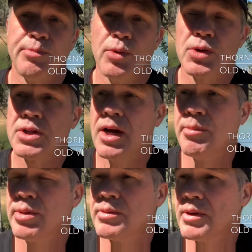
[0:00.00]
brought up
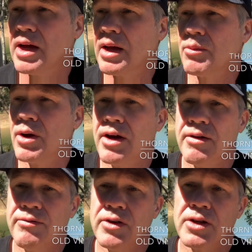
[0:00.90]
and where
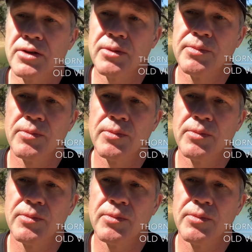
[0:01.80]
Fergal,